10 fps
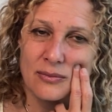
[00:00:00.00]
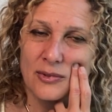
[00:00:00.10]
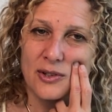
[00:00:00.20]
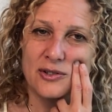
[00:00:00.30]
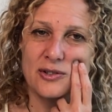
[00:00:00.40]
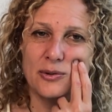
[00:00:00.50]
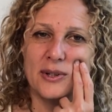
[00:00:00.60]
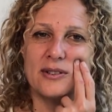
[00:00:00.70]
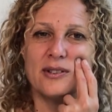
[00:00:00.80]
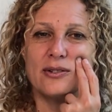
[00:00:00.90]
because
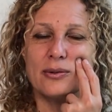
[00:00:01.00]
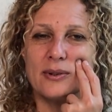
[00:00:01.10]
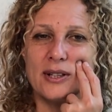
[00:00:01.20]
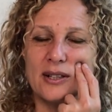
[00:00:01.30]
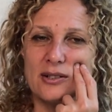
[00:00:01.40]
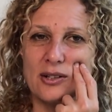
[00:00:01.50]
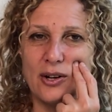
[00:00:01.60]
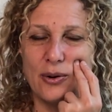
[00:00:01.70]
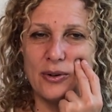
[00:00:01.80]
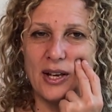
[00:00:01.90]
twenty-three is
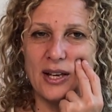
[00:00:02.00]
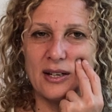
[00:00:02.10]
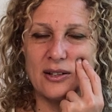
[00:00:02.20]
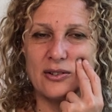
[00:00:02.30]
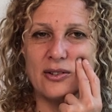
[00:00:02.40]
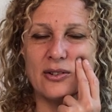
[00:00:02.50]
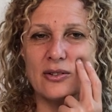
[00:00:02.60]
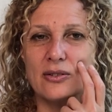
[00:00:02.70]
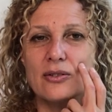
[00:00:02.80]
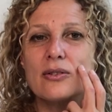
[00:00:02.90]
located
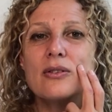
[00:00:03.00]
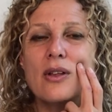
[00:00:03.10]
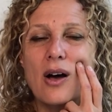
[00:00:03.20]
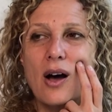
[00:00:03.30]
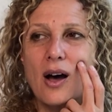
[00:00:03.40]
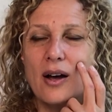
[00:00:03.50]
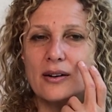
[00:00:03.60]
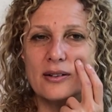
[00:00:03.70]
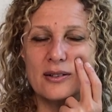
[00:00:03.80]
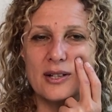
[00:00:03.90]

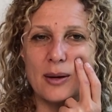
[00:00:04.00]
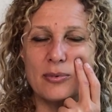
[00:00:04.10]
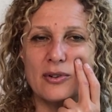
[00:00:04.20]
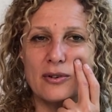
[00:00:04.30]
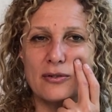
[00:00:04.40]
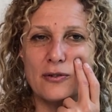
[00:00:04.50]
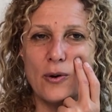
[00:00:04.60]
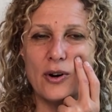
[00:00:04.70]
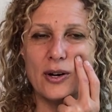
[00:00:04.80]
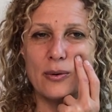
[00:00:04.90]
on depth
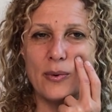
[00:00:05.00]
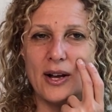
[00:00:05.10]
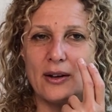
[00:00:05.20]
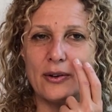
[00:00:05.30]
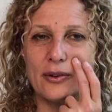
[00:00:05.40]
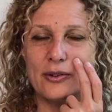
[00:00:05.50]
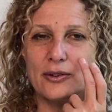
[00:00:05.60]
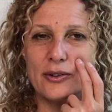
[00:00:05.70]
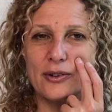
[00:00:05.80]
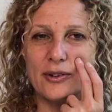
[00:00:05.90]
four, while
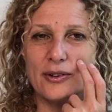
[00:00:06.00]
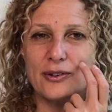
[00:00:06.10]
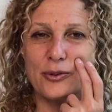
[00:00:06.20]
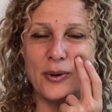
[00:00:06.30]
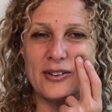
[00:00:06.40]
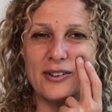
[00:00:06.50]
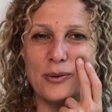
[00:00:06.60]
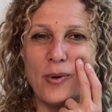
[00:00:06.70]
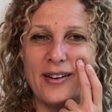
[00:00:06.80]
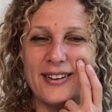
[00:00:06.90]

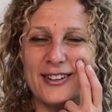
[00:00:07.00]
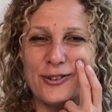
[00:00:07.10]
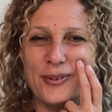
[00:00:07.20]
twenty-one and